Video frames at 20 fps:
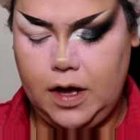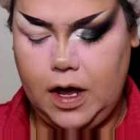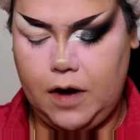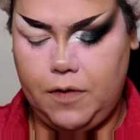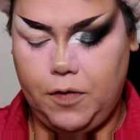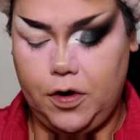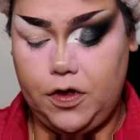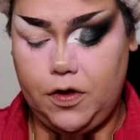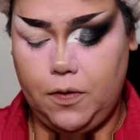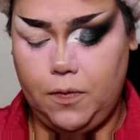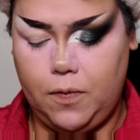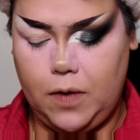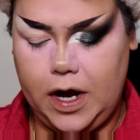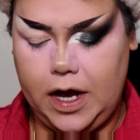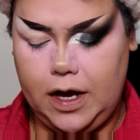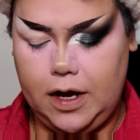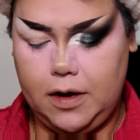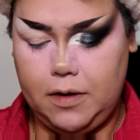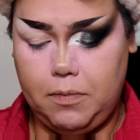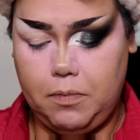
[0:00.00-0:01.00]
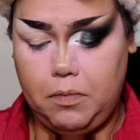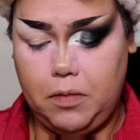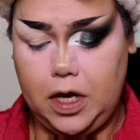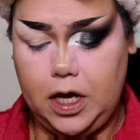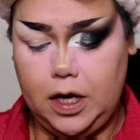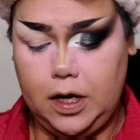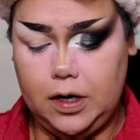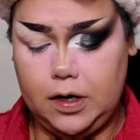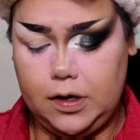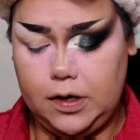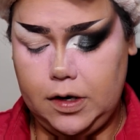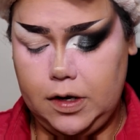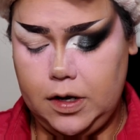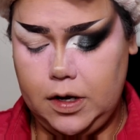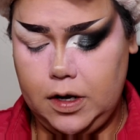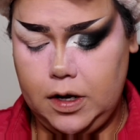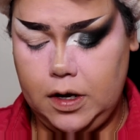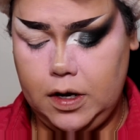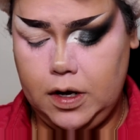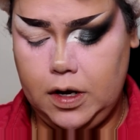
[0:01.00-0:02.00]
and where the white meet,
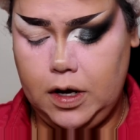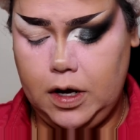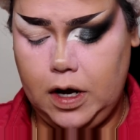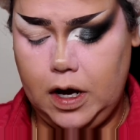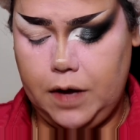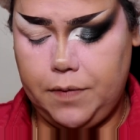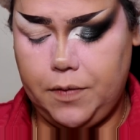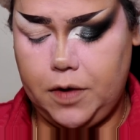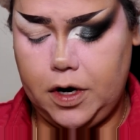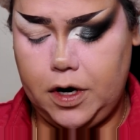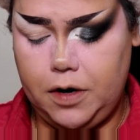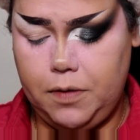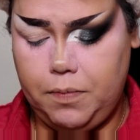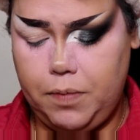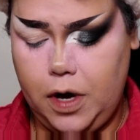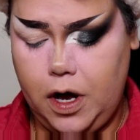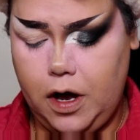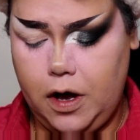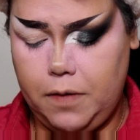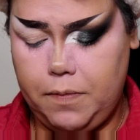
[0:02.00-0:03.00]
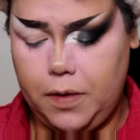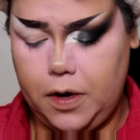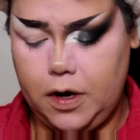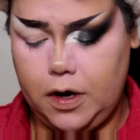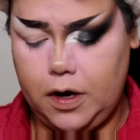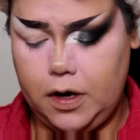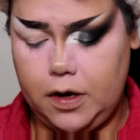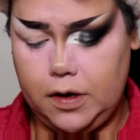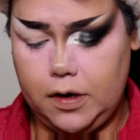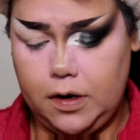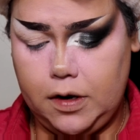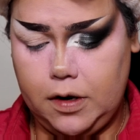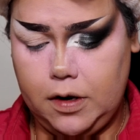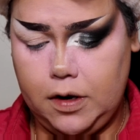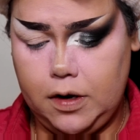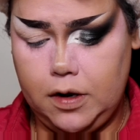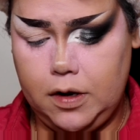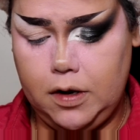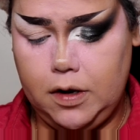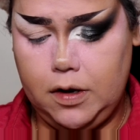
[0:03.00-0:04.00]
I'm gonna pop on
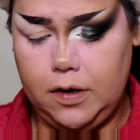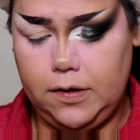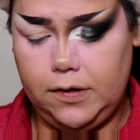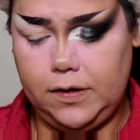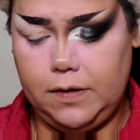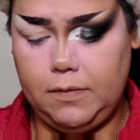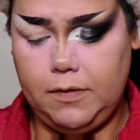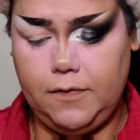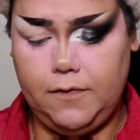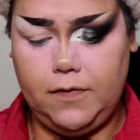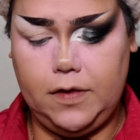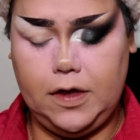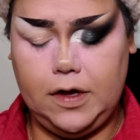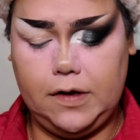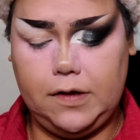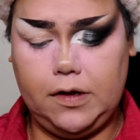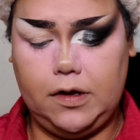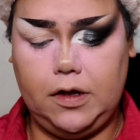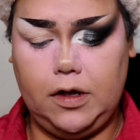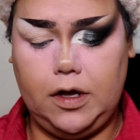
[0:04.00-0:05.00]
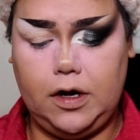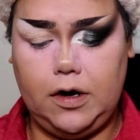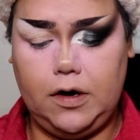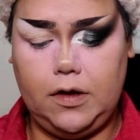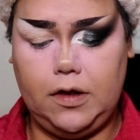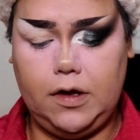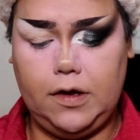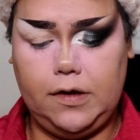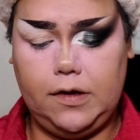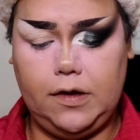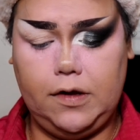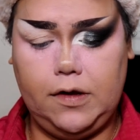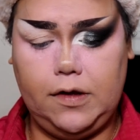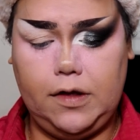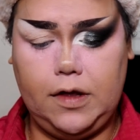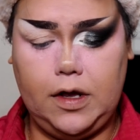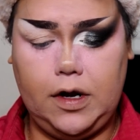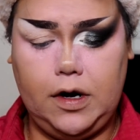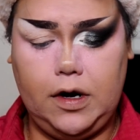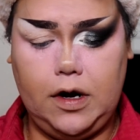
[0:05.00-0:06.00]
some of this glitter. This is
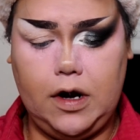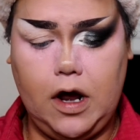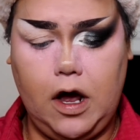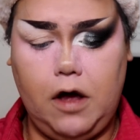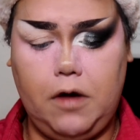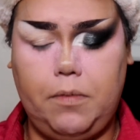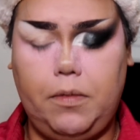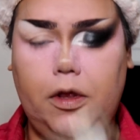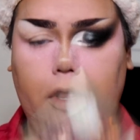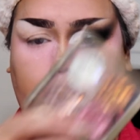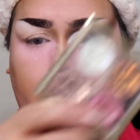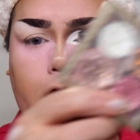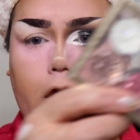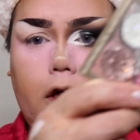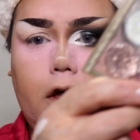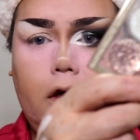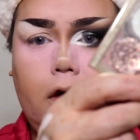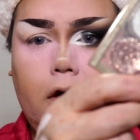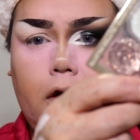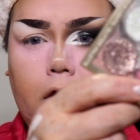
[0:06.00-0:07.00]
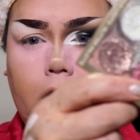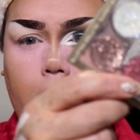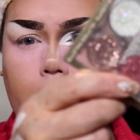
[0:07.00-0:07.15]
the Nabla